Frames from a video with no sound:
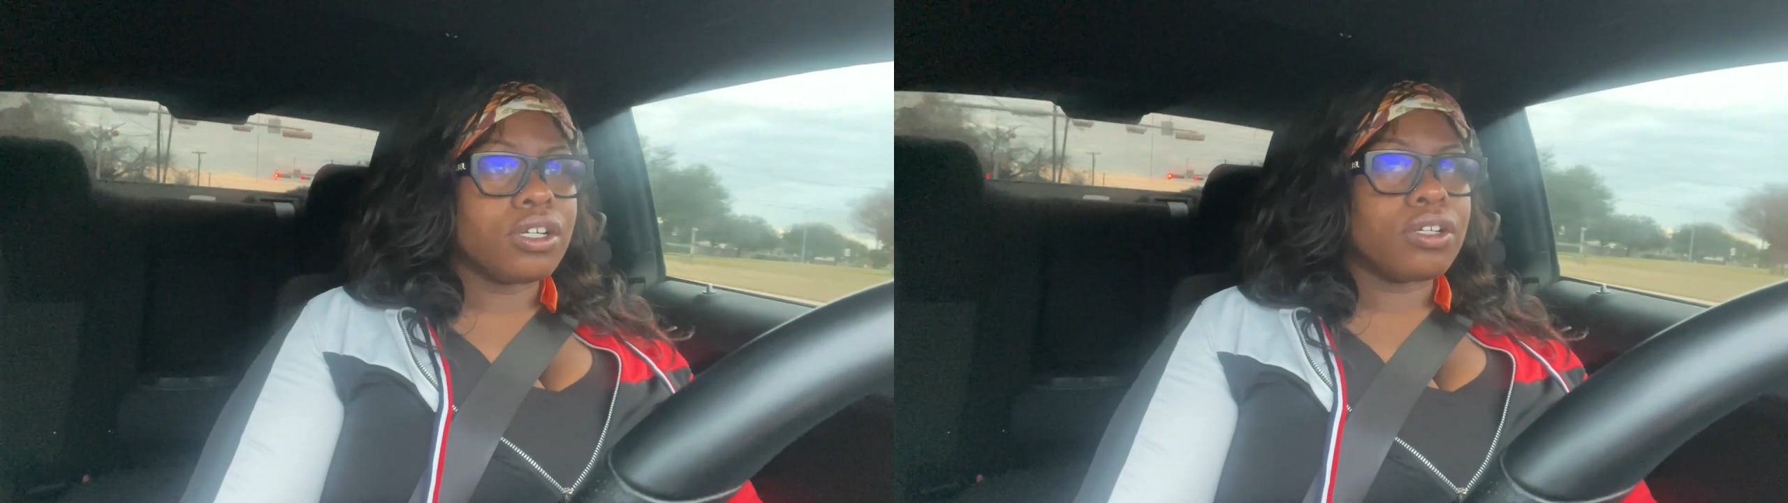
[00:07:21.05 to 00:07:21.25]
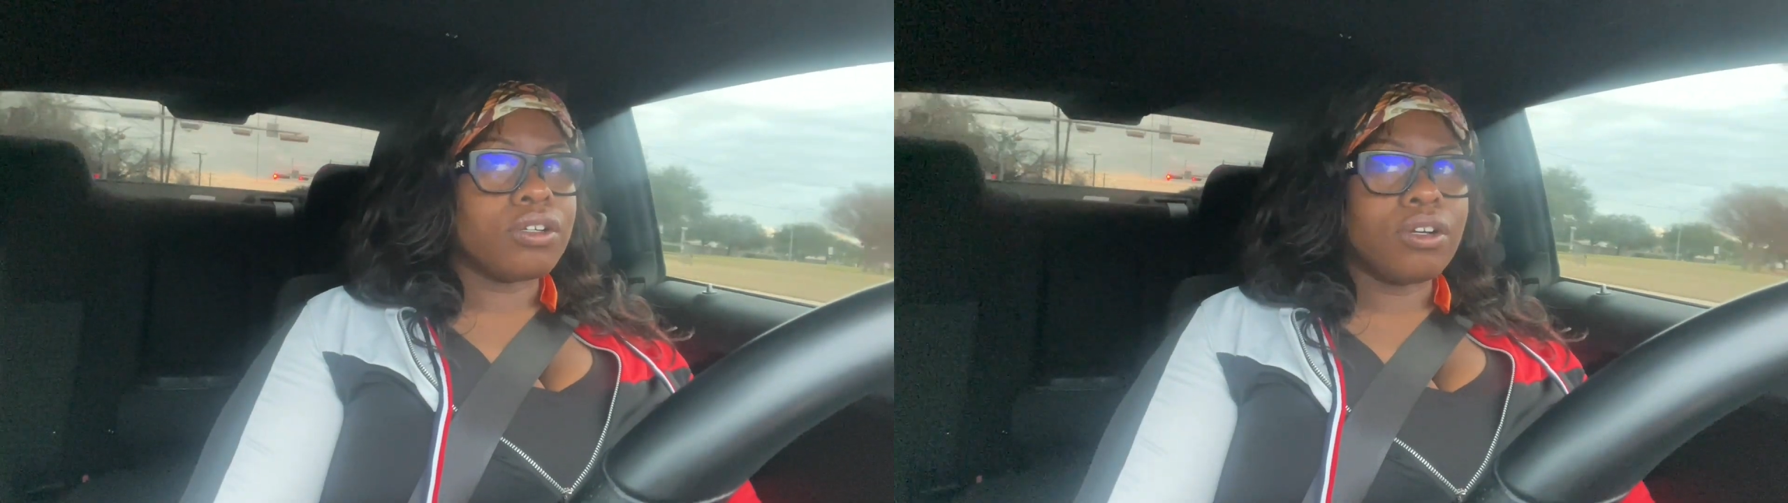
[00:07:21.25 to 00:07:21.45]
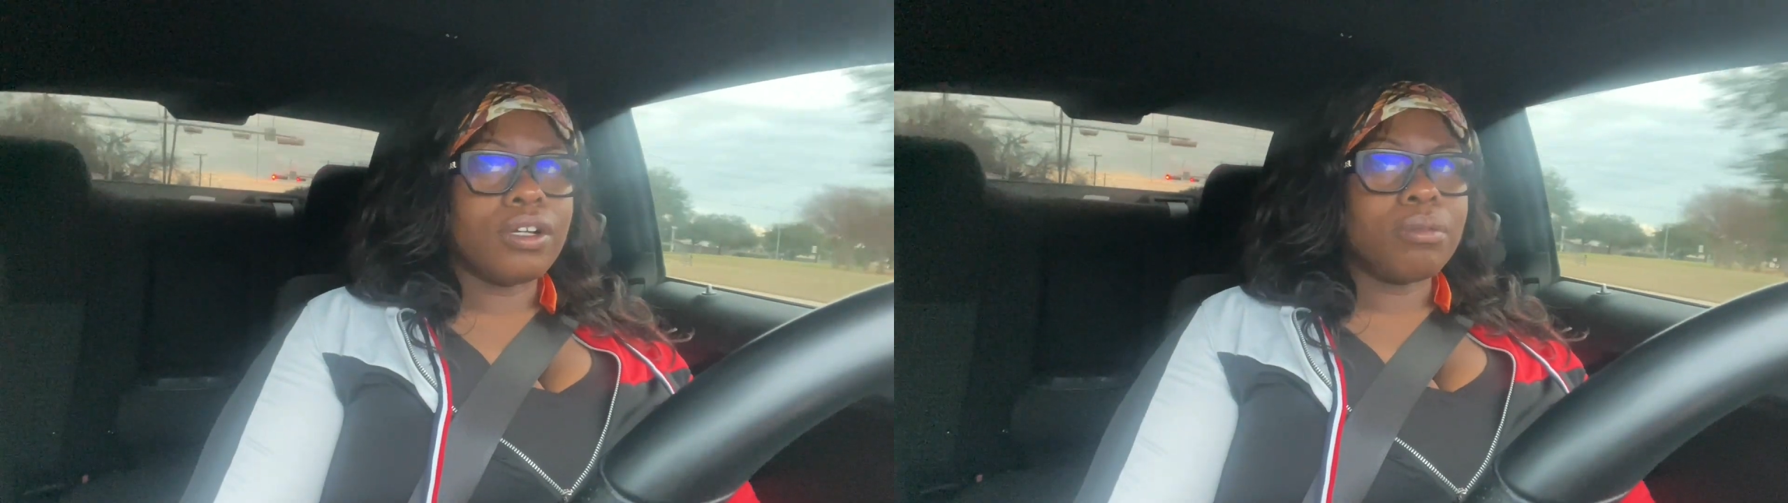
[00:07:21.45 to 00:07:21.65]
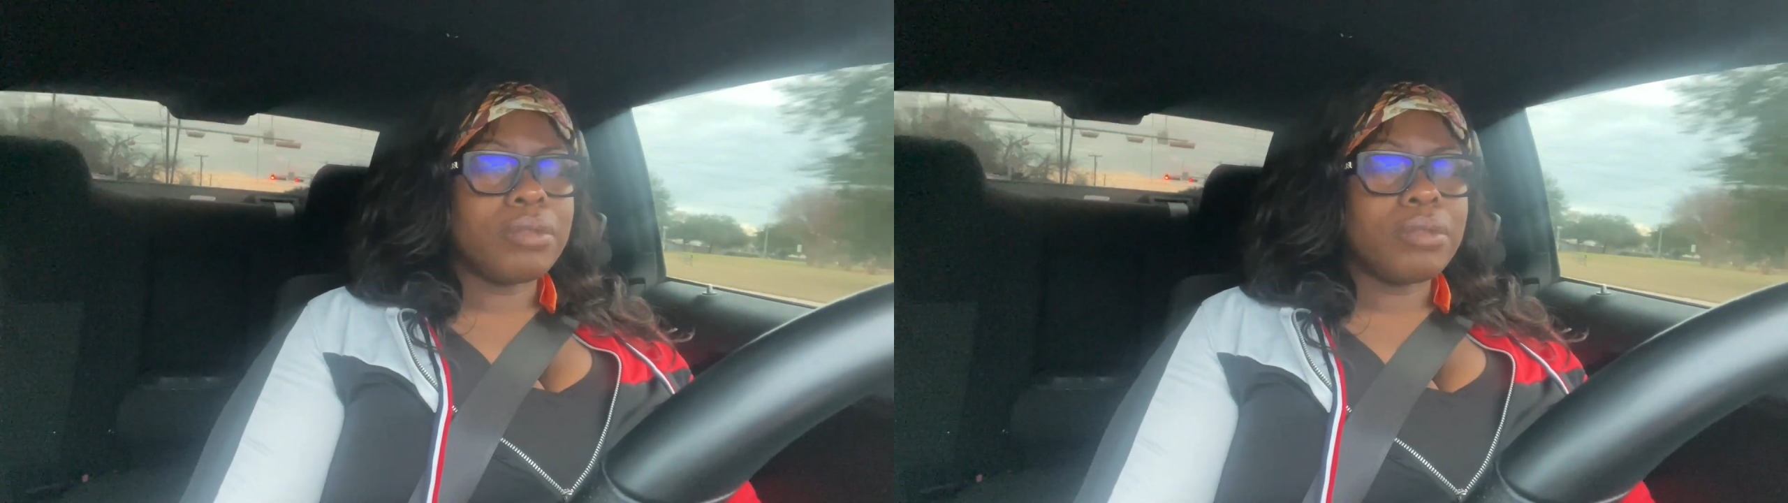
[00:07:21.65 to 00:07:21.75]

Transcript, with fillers: You know what I